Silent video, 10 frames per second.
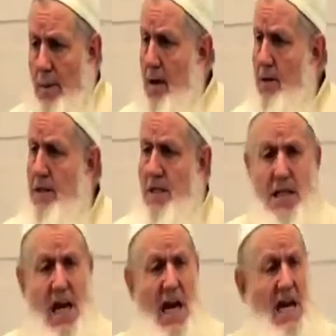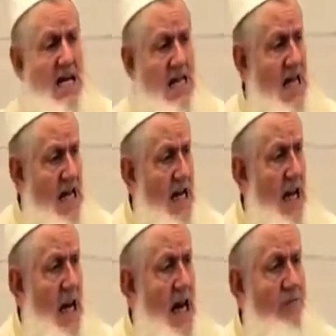There isn't anything
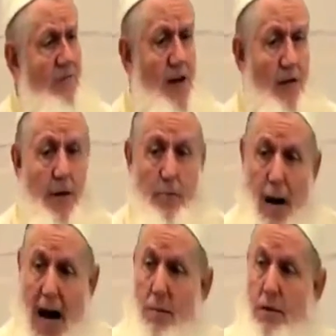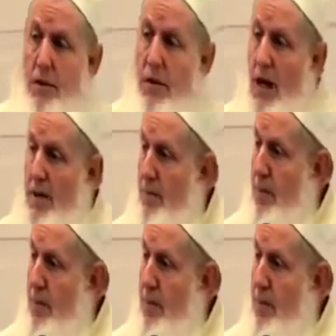left of the Bible on the